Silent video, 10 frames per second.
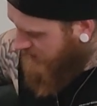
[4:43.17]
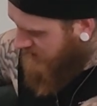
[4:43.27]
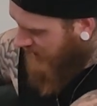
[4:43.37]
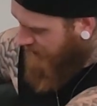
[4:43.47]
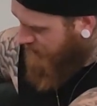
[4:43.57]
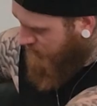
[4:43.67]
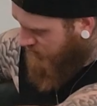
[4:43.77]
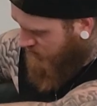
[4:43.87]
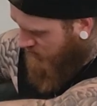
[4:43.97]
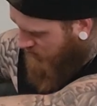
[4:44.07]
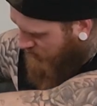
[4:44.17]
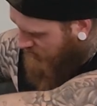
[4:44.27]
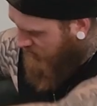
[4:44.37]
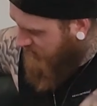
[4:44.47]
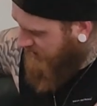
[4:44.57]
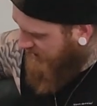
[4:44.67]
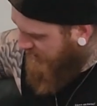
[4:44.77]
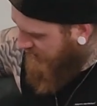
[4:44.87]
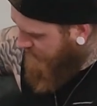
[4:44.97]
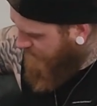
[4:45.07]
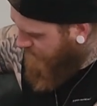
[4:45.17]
let's have a look at what we got in here.